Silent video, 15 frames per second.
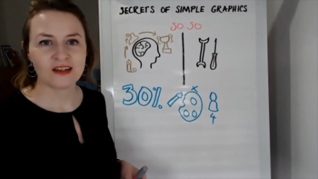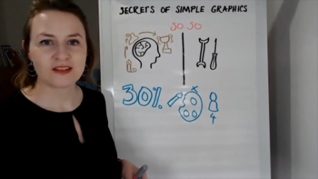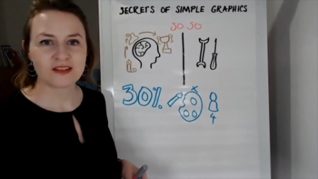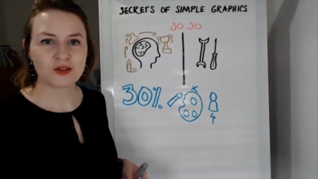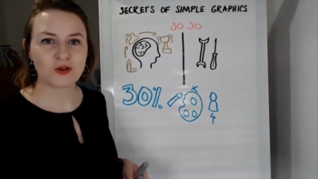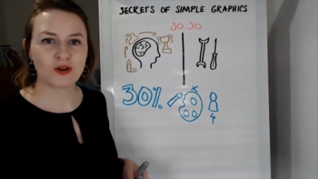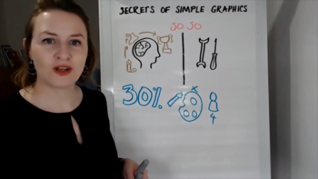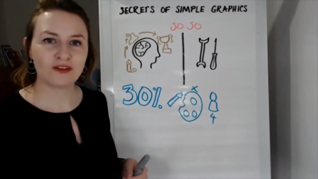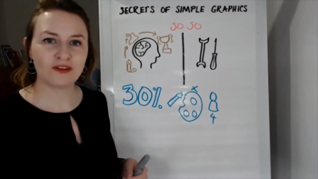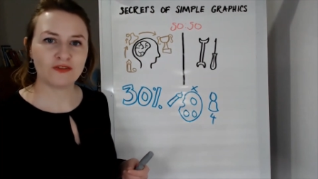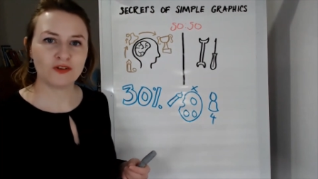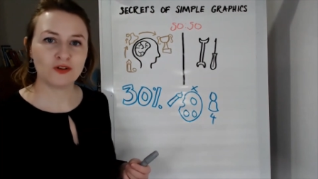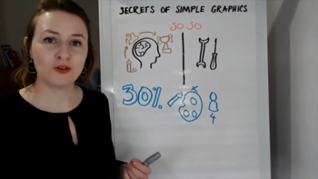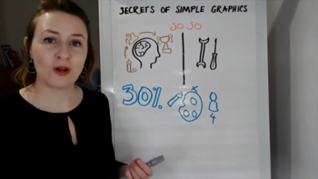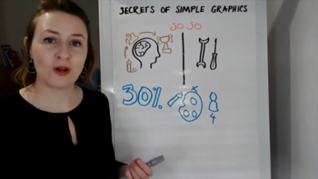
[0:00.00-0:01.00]
So if
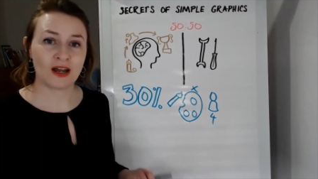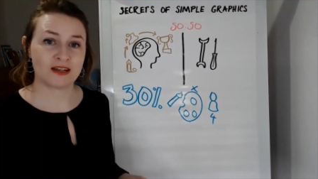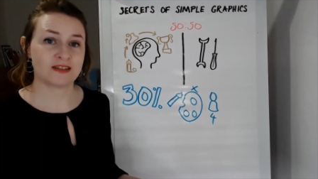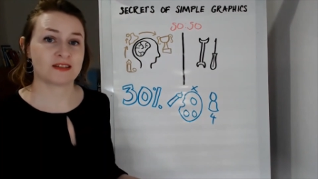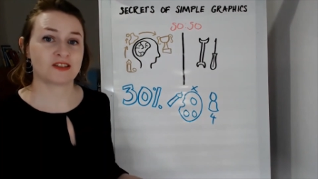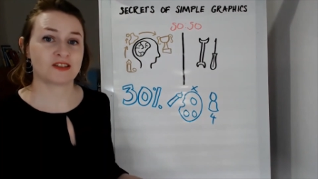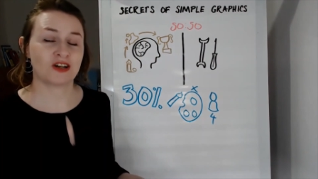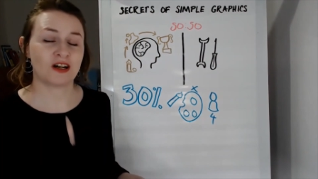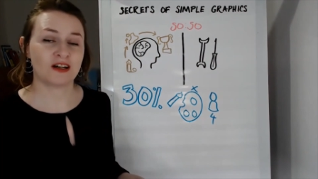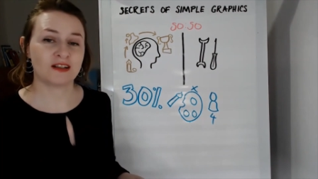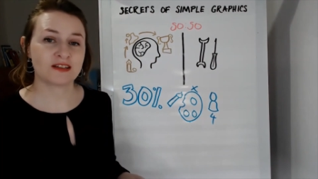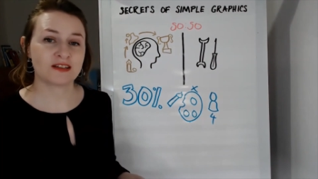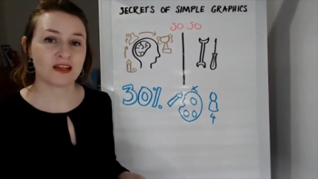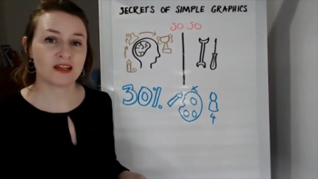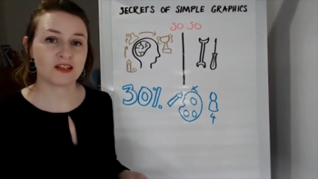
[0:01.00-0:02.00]
you ask a
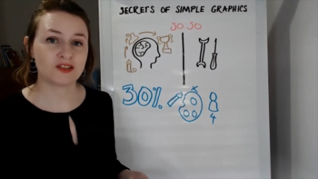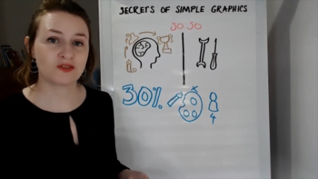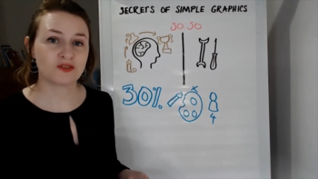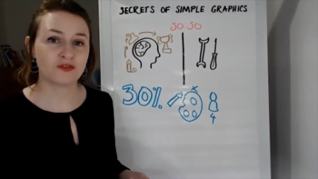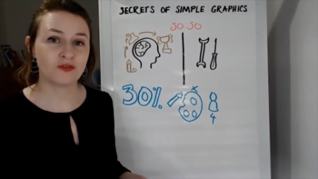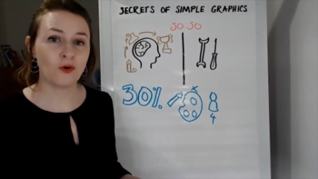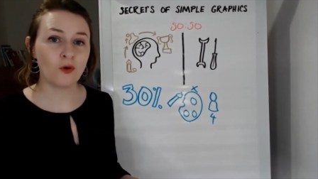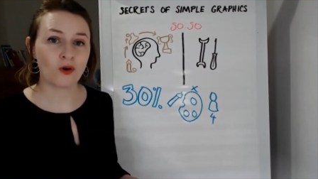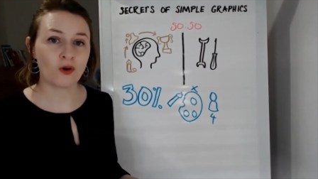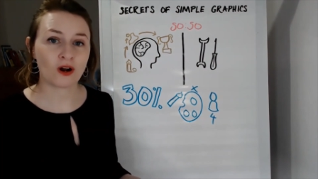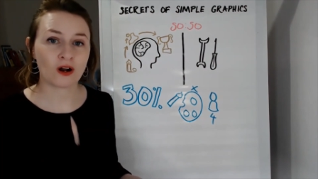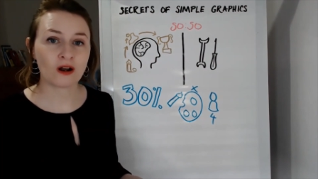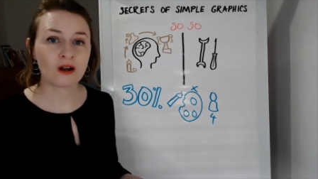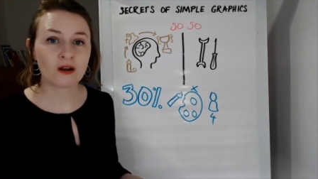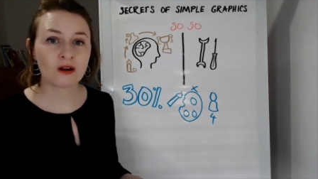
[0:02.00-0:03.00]
child age
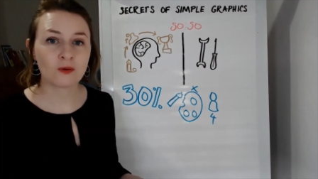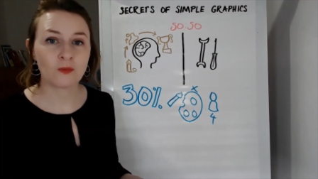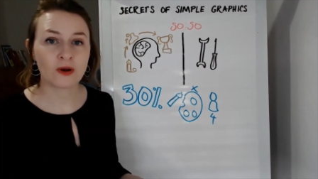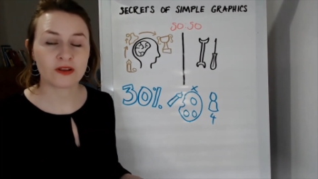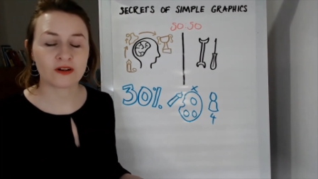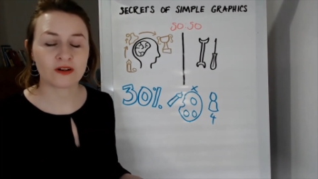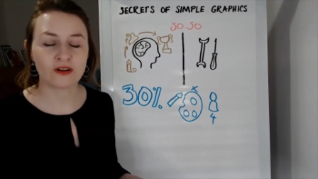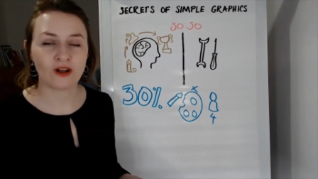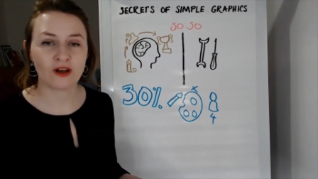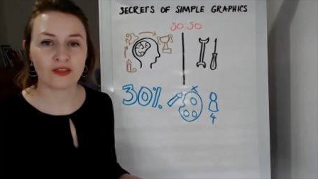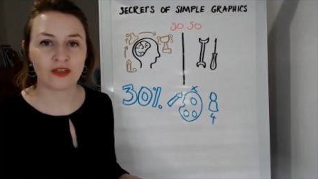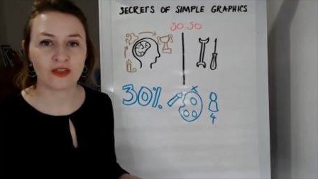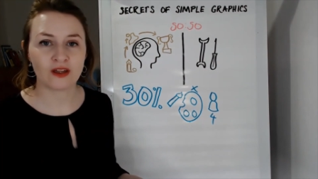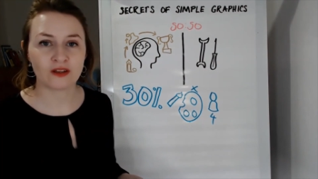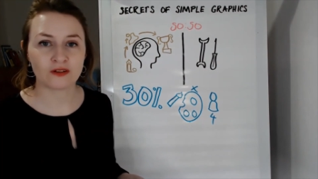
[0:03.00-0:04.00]
4 whether or
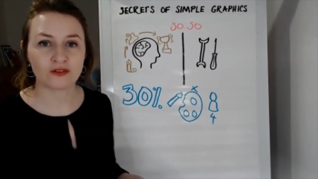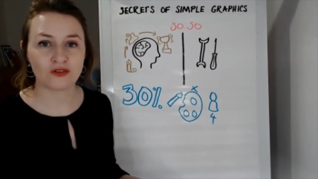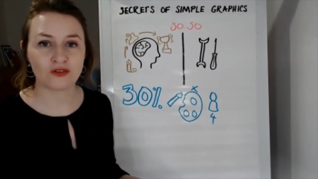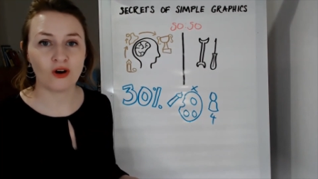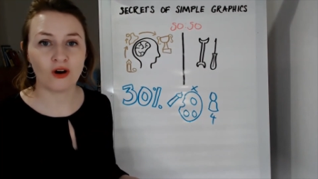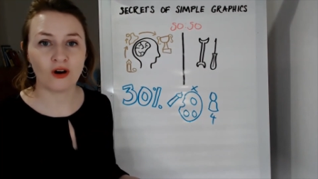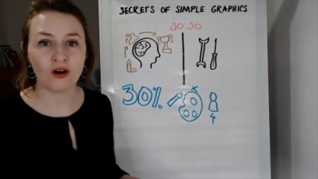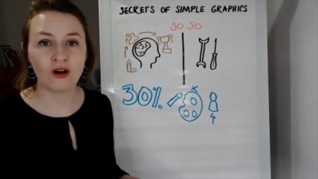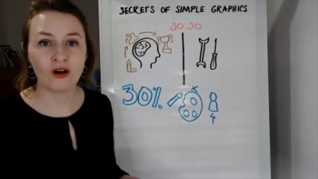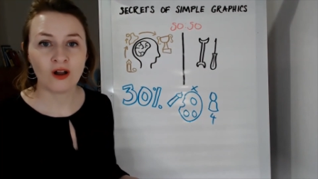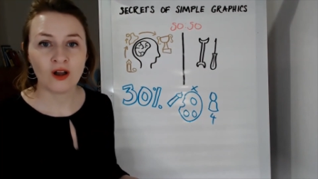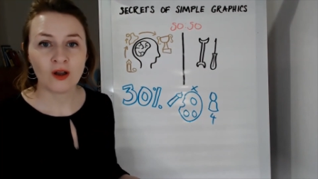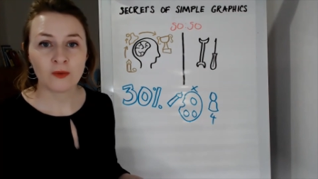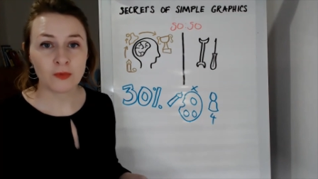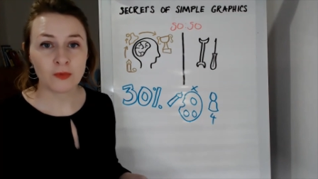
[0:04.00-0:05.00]
not they can draw,
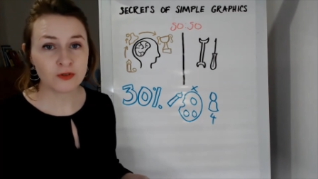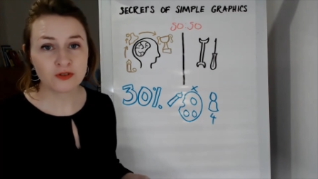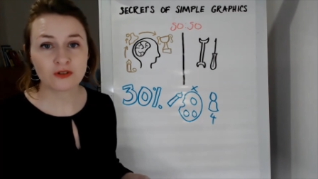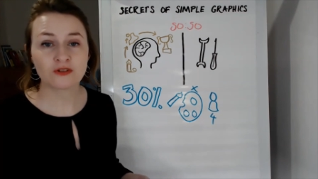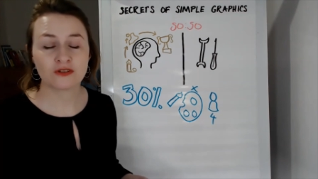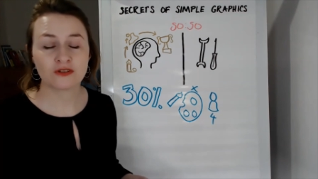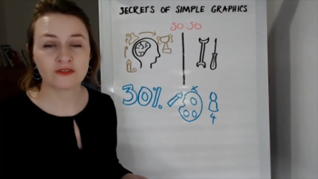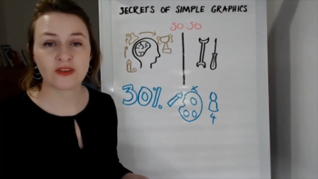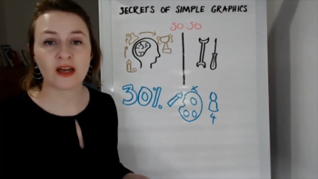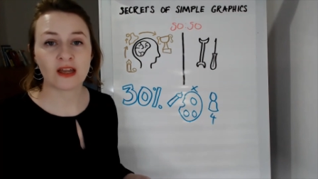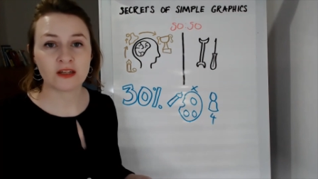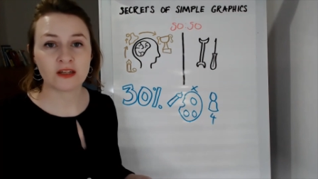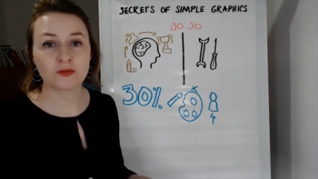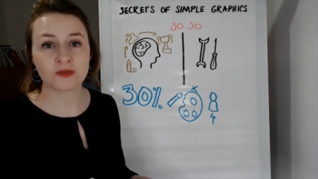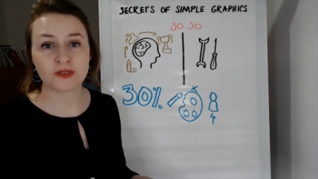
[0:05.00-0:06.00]
most children at that
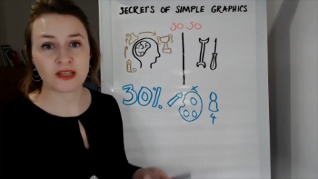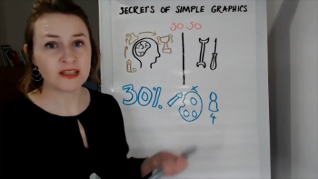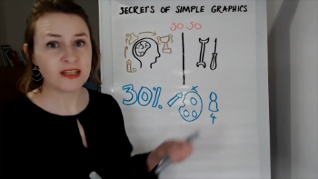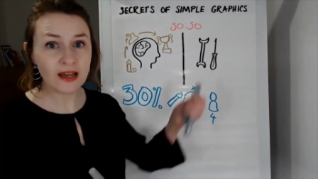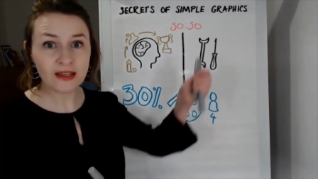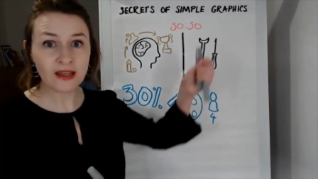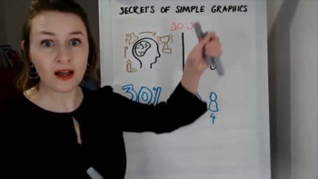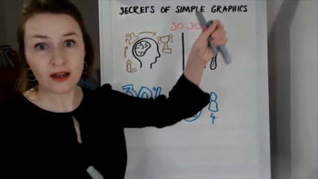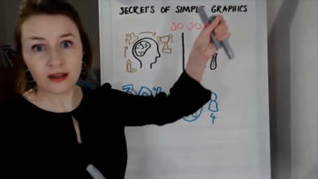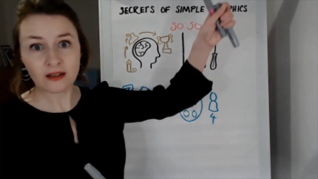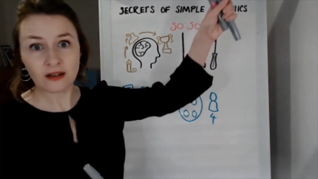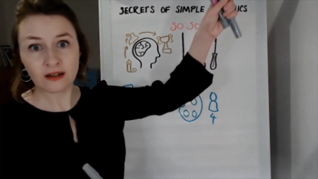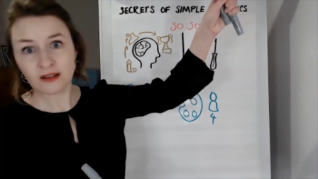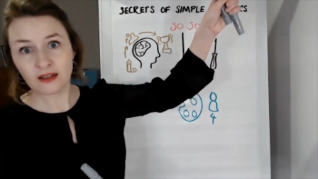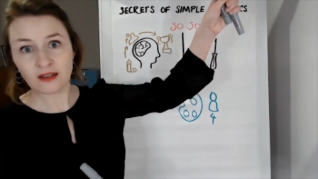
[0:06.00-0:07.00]
age will say, yeah, I
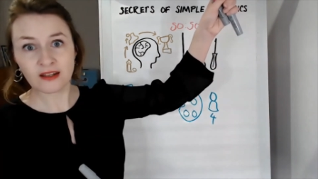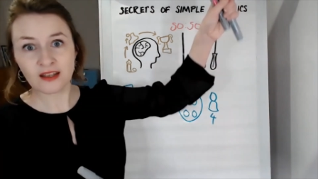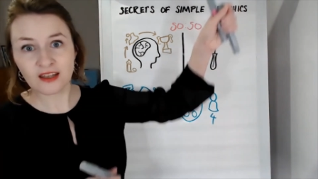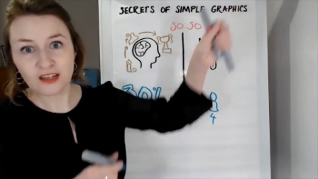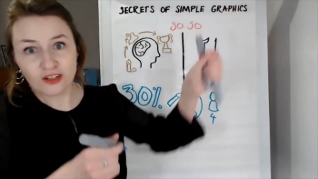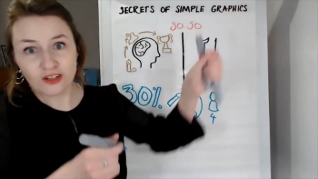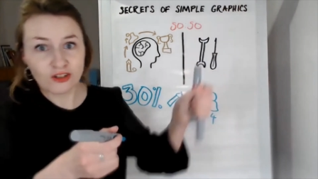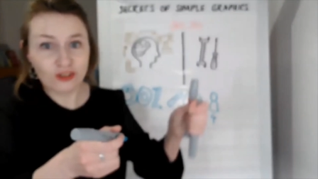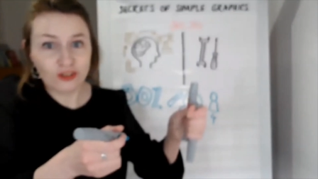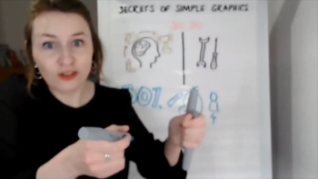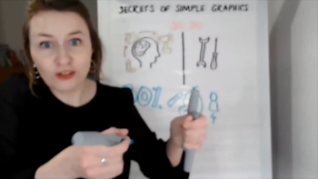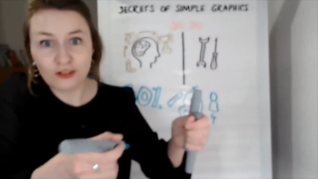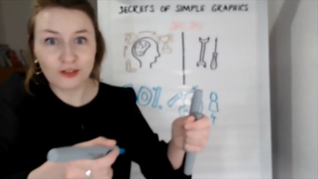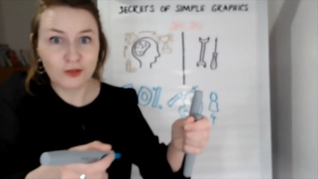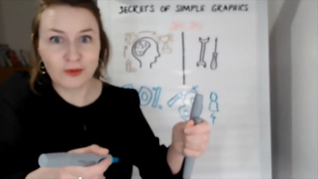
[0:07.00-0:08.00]
can, look
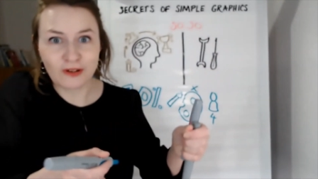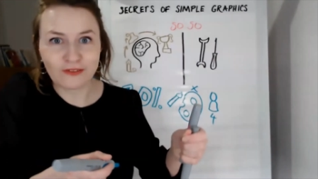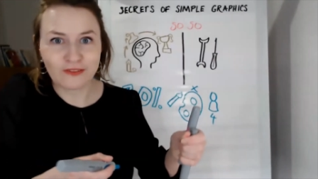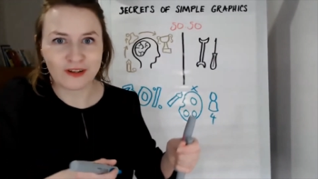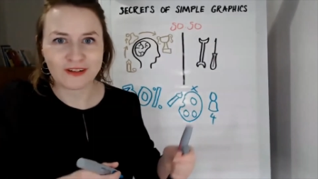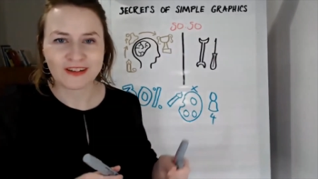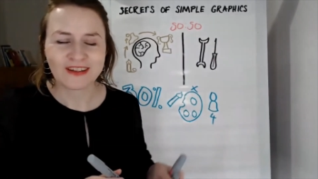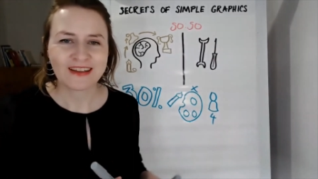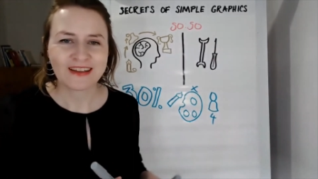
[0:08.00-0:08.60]
what I've got.